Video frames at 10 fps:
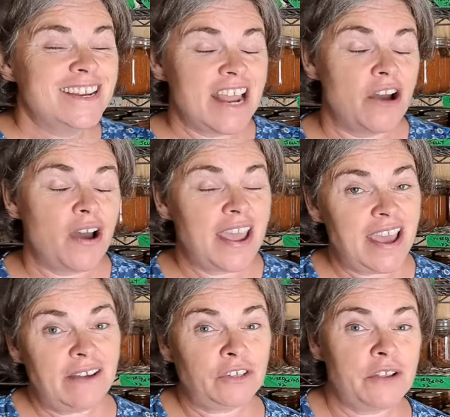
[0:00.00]
Now I
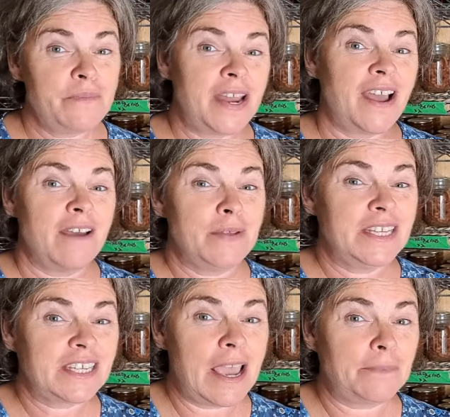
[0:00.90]
have to admit, I've been
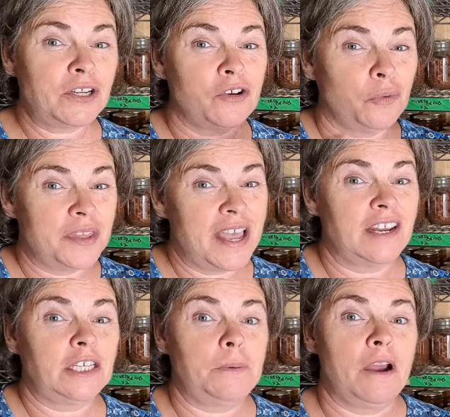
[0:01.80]
skeptical with that
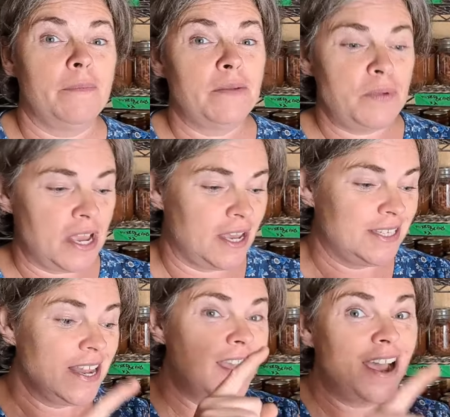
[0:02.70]
experiment
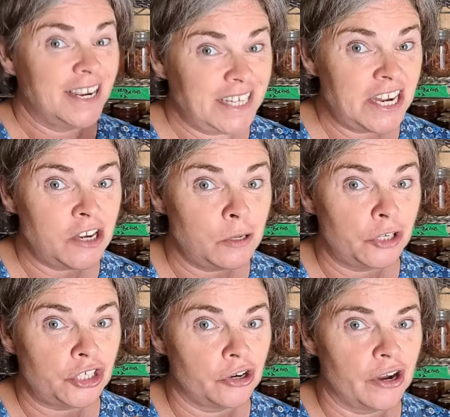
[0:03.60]
because I didn't use
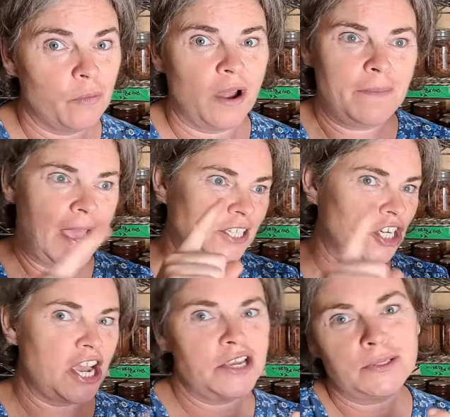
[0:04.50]
sugar in one batch.
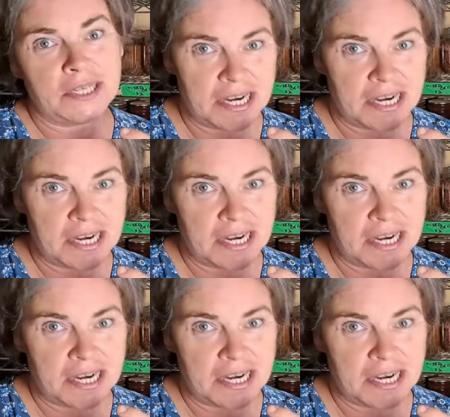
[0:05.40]
I used